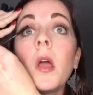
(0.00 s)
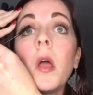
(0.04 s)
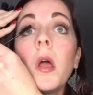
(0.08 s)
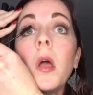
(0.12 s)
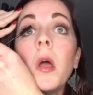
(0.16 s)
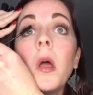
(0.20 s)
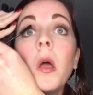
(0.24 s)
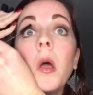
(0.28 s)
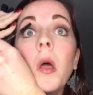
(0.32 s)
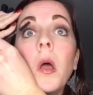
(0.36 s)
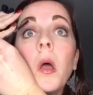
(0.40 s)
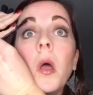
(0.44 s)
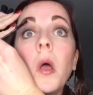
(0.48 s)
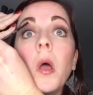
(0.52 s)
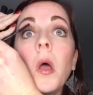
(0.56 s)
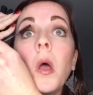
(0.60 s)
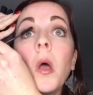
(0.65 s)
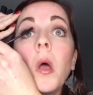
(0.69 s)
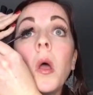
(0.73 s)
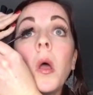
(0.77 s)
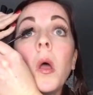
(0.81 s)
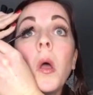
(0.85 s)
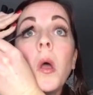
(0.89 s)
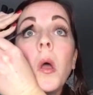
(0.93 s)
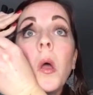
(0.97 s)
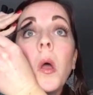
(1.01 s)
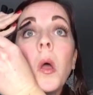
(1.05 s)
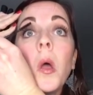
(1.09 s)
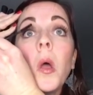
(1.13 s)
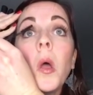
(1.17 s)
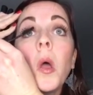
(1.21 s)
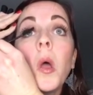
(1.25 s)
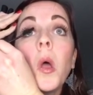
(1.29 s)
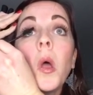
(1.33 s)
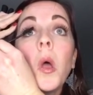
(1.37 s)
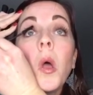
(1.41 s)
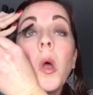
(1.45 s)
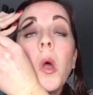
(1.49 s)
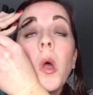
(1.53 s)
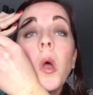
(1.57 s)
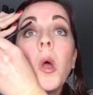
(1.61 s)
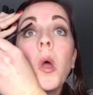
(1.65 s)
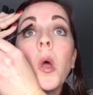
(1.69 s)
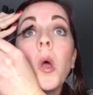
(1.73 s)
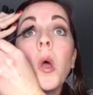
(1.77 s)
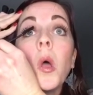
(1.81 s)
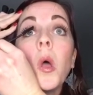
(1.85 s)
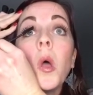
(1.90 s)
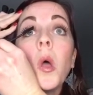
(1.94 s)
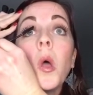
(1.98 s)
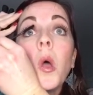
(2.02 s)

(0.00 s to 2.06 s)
(silence)